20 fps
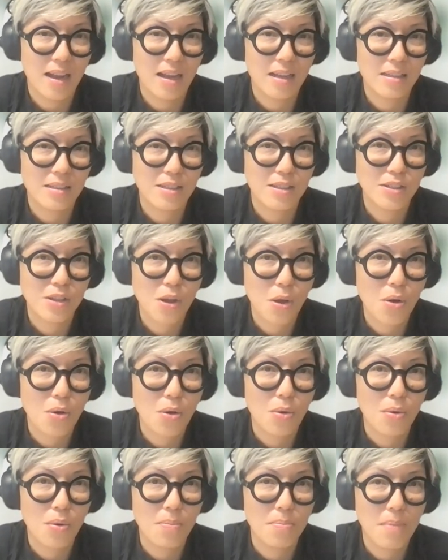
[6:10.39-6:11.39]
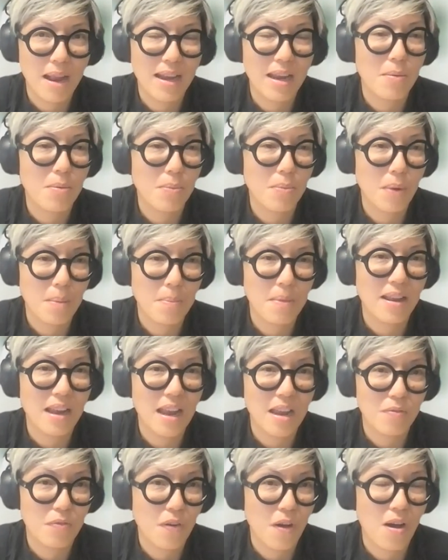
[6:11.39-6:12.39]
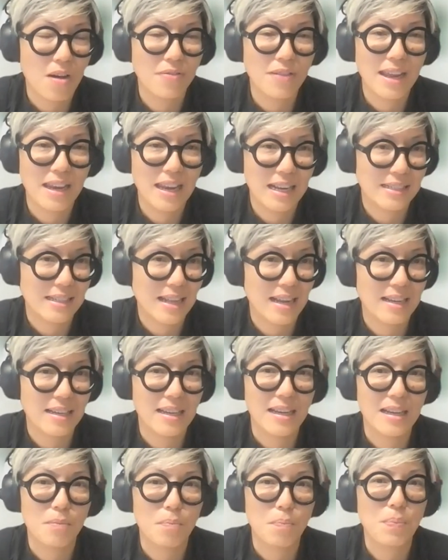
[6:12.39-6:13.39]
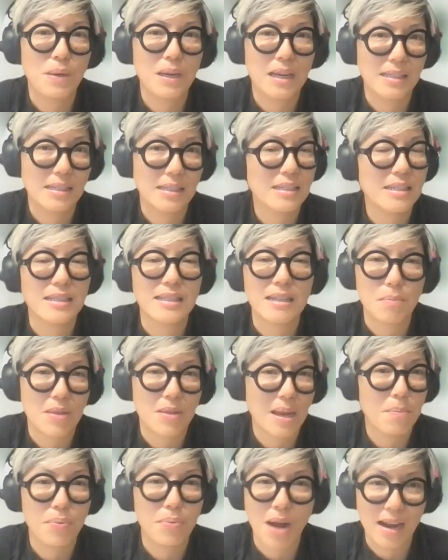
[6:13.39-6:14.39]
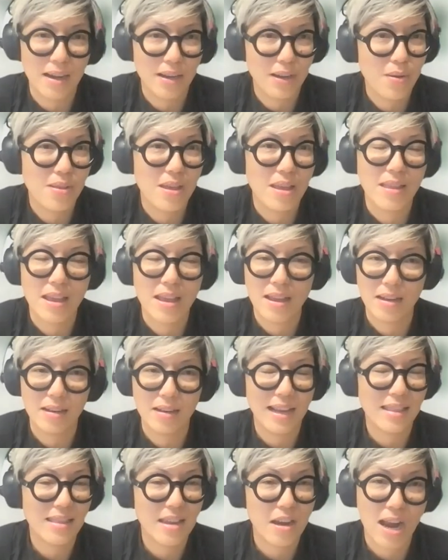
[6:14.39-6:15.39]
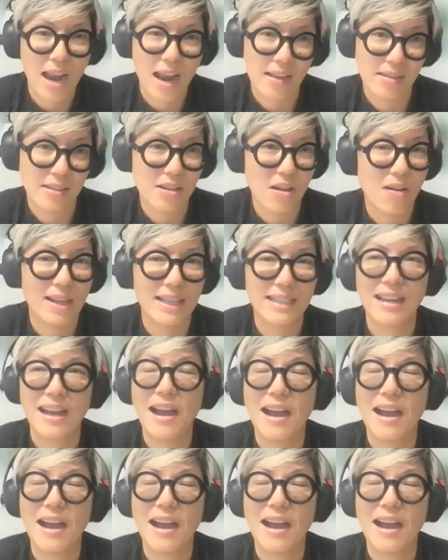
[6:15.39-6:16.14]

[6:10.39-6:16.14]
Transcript: so many women involved and excited because it is something brand new that they can get their hands on.